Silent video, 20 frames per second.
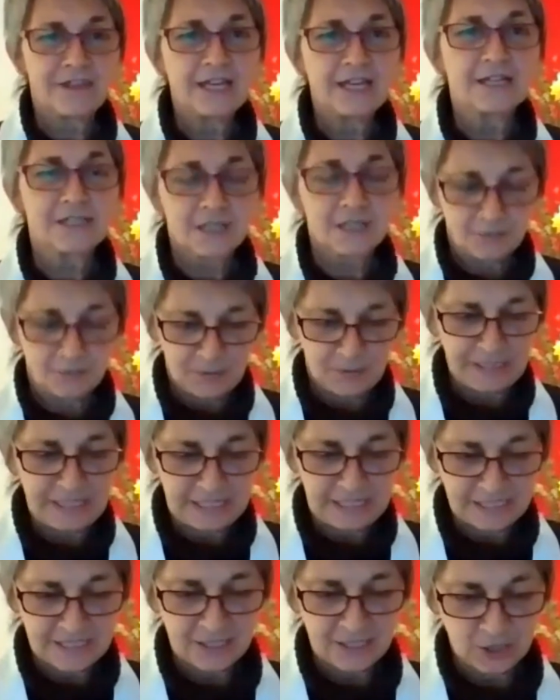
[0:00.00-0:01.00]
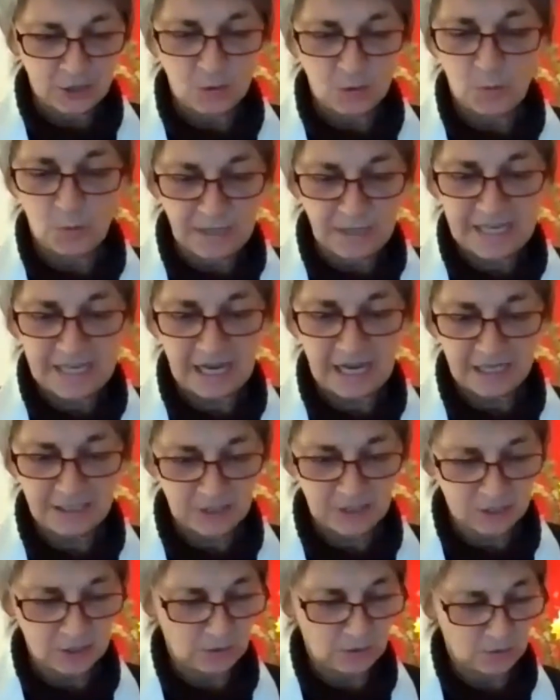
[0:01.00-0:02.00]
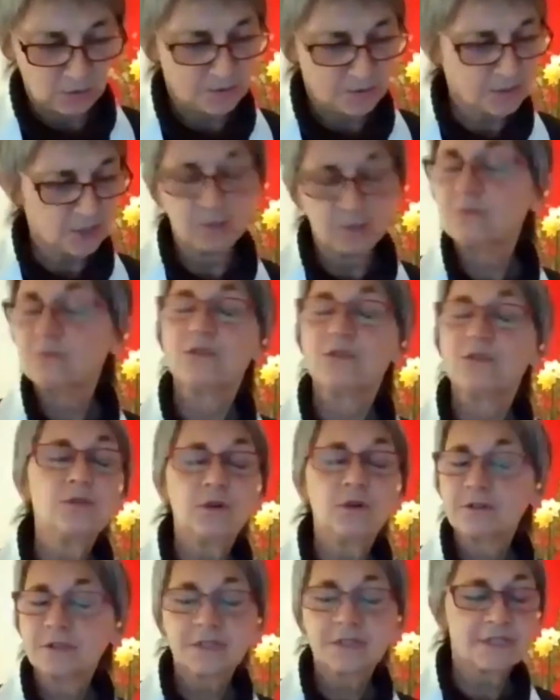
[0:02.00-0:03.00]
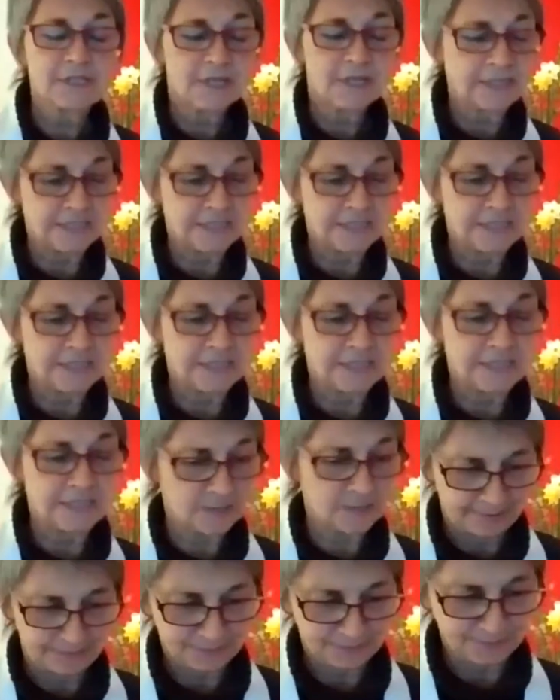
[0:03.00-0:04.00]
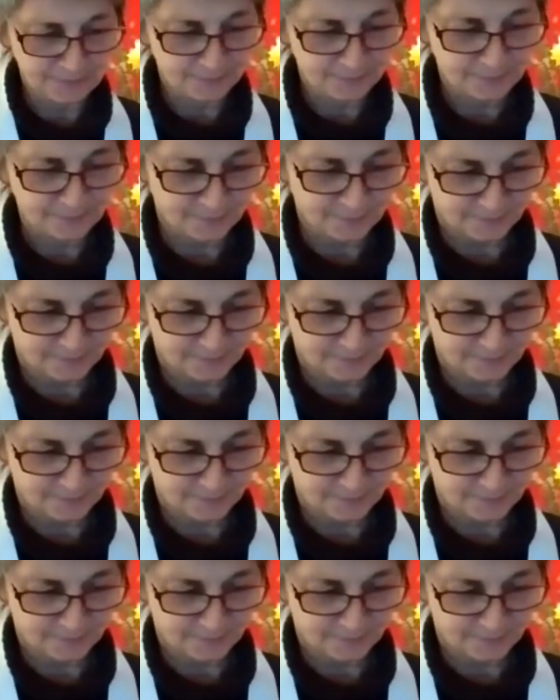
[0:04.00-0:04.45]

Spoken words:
things that we need to do, or we can do. So do not despair.